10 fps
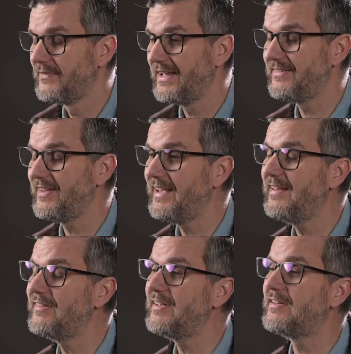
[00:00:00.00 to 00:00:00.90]
It's
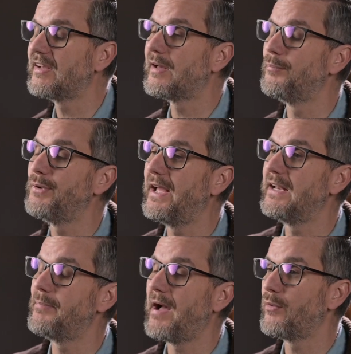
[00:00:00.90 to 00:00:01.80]
easy to complain
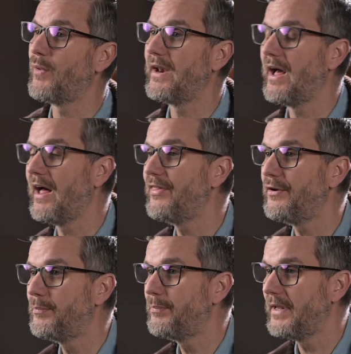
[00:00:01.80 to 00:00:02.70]
about what
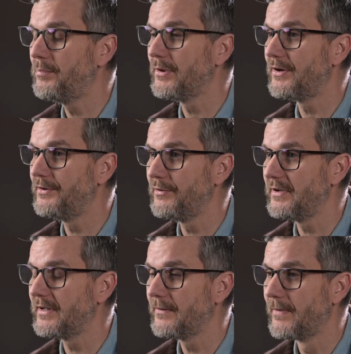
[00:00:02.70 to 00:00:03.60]
other people are doing.